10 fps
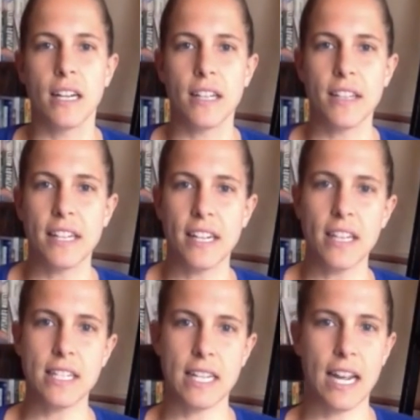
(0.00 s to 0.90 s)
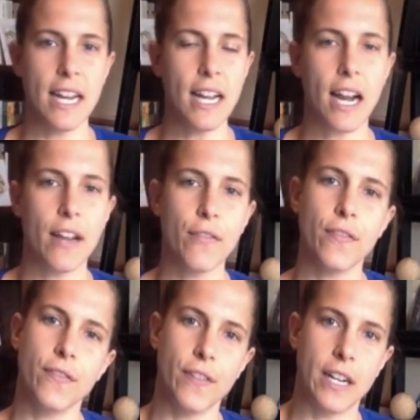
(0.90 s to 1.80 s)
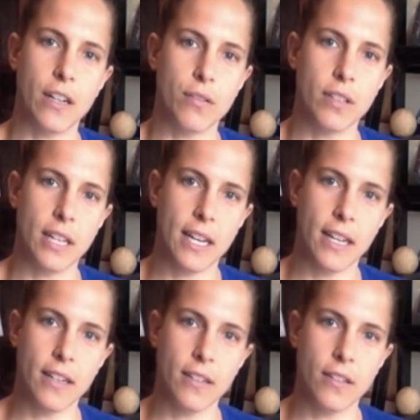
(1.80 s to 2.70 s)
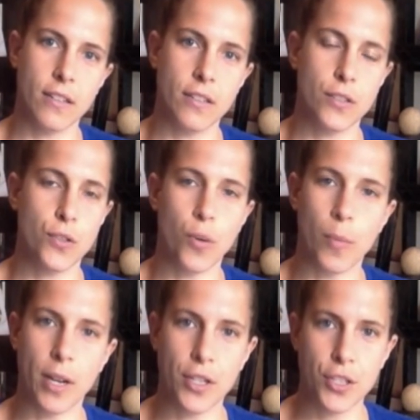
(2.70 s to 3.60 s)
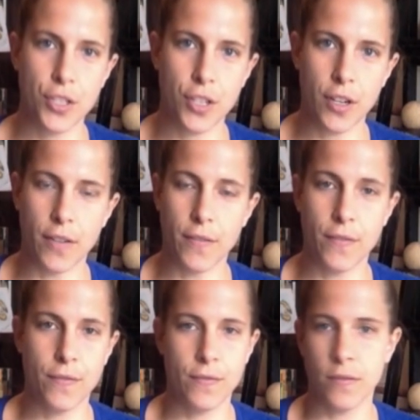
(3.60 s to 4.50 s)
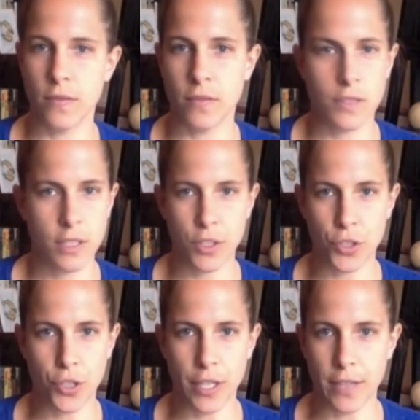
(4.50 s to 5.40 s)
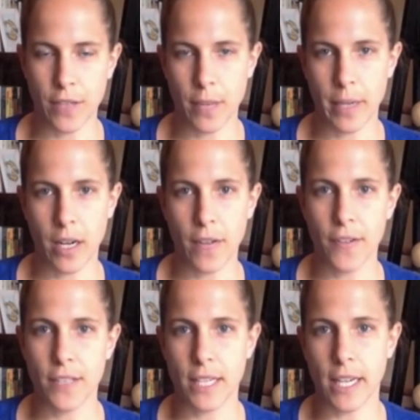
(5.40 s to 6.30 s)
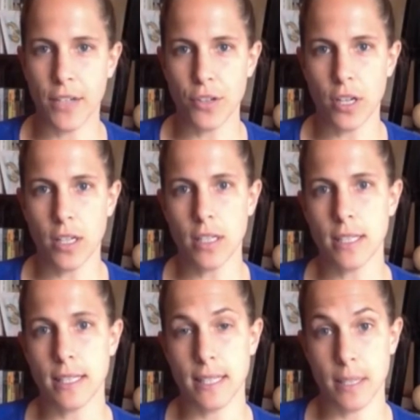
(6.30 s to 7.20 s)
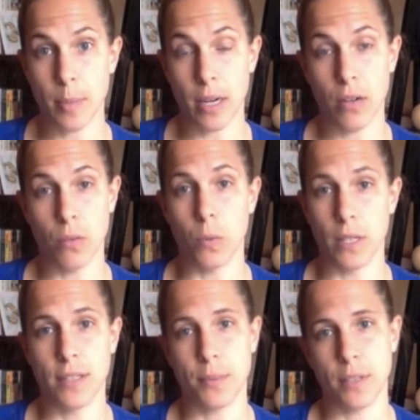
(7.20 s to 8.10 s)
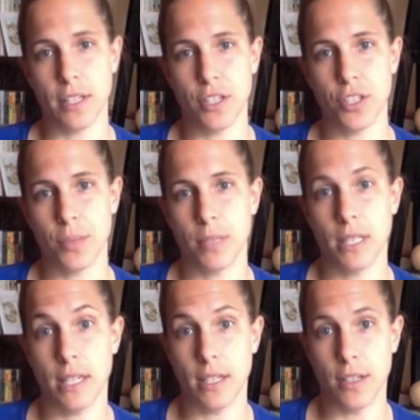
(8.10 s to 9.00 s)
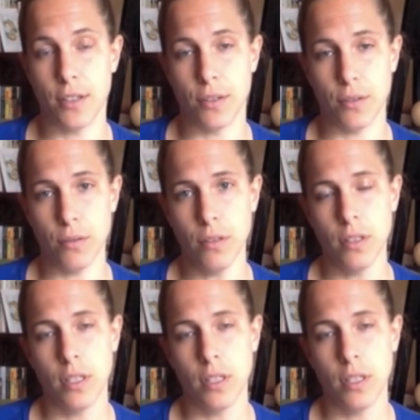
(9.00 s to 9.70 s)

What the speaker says: At the end of the day, I've found that so much of the journey of coming off of psych drugs is about one's relationship to the unknown.